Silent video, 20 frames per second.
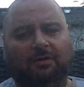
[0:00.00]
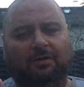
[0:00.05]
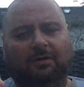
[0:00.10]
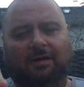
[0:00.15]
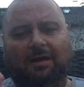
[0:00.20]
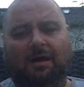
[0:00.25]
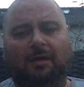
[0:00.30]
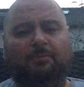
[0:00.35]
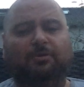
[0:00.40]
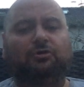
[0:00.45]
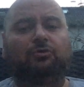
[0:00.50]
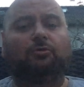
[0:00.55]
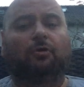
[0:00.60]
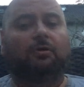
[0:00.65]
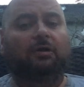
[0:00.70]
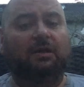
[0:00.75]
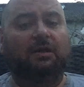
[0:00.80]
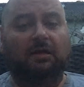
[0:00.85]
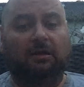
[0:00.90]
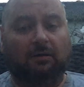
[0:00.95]
I mean, you're
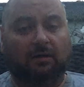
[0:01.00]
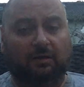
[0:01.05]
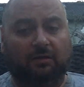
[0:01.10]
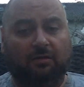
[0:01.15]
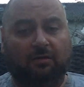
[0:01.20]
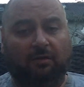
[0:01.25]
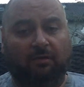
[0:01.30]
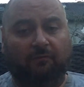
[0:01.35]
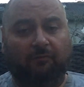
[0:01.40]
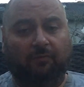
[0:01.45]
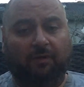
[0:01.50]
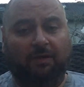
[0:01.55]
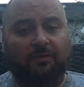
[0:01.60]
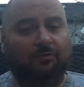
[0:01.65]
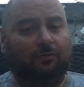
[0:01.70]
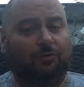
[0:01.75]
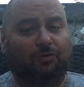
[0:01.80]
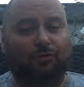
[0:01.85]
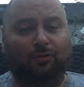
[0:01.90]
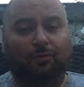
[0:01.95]
not eating that stuff, right?
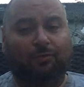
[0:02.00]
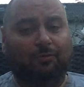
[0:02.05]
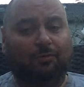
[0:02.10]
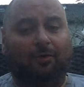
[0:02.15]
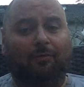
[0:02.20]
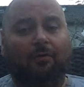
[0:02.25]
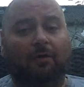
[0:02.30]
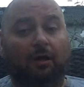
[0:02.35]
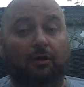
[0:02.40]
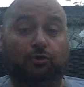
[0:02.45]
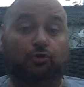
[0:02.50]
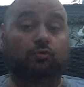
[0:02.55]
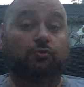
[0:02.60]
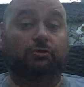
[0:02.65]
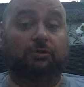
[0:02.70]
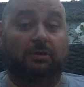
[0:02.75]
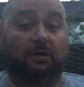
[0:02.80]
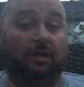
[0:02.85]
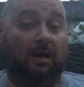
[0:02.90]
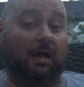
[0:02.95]
So you don't know.
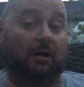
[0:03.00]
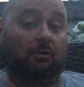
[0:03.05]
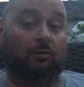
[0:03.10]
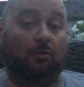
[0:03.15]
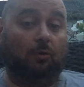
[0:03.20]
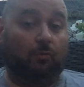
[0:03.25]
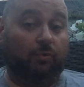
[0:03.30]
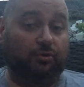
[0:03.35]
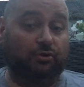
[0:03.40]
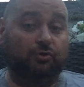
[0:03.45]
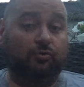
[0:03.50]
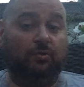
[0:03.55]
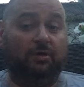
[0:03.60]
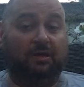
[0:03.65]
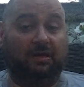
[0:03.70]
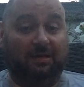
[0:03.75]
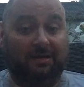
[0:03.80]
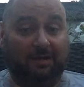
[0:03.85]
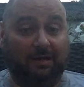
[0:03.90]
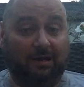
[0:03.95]
Usually, I don't know what you
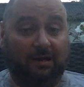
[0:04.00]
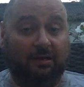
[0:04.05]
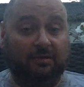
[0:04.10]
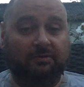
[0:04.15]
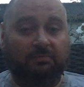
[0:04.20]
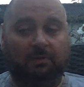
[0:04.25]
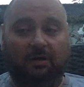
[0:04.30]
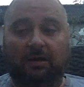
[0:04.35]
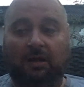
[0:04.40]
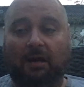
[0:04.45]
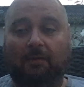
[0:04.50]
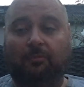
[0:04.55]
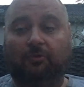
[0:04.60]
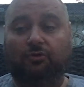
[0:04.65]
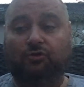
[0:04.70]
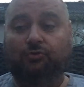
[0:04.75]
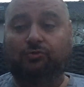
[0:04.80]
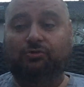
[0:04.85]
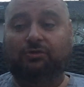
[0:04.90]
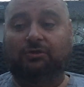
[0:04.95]
eating, guys, but I'm
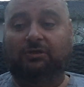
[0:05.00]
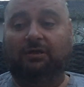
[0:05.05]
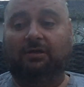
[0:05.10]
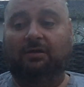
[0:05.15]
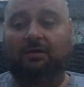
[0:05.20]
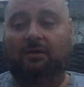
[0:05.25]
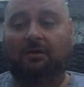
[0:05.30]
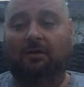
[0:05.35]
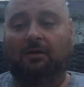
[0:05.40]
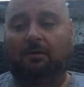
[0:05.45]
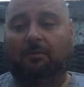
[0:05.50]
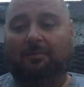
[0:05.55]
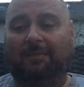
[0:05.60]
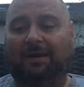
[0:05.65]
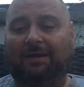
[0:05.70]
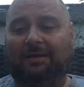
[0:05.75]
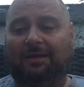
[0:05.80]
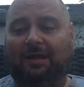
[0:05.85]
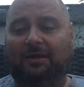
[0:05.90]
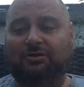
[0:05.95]
usually my
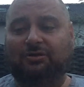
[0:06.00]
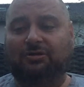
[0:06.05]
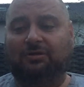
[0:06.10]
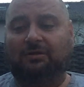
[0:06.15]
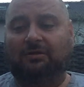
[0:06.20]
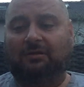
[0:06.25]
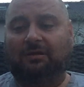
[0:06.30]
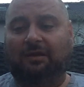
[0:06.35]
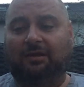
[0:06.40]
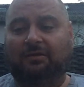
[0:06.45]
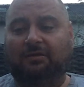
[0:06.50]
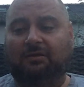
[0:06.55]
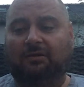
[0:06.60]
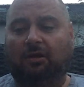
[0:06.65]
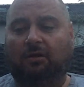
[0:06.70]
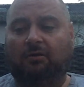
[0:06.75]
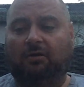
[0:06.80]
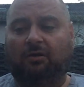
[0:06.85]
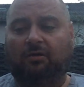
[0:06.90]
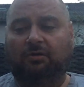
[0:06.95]
lunch does
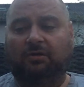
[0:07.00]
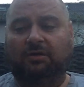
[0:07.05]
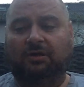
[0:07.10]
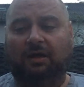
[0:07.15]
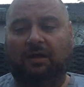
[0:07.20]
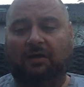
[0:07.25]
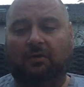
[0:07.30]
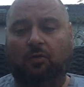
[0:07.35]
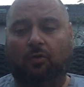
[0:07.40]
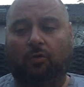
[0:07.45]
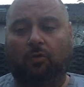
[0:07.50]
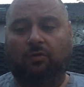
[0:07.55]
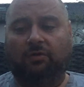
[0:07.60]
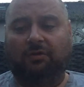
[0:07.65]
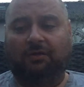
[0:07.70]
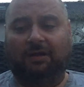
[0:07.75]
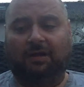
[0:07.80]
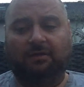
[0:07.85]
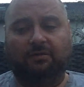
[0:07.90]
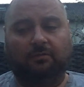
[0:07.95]
not contain earth,
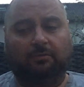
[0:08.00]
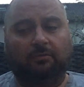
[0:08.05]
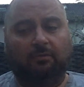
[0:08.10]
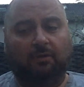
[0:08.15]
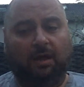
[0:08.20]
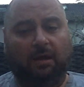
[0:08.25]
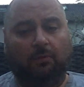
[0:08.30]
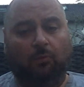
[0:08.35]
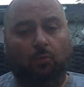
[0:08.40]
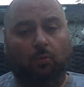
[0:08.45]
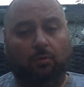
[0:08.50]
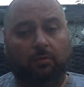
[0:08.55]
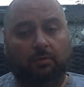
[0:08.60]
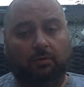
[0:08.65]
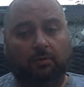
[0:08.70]
leather, and wood.